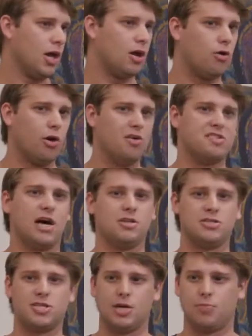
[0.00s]
and close out
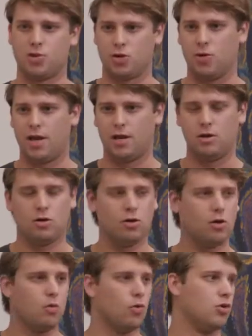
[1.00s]
and tip when you're ready.
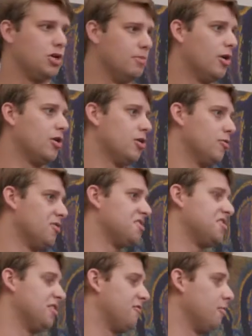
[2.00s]
We'll email you a
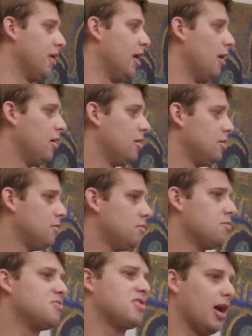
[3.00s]
receipt from there.
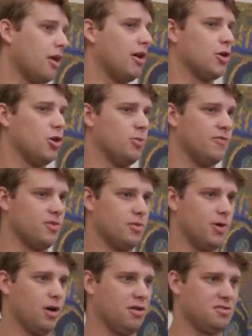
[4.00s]
It's kind of like Uber for the
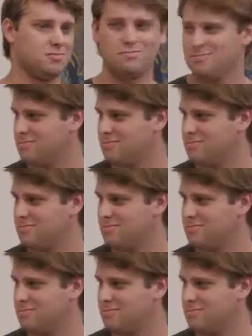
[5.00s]
bars.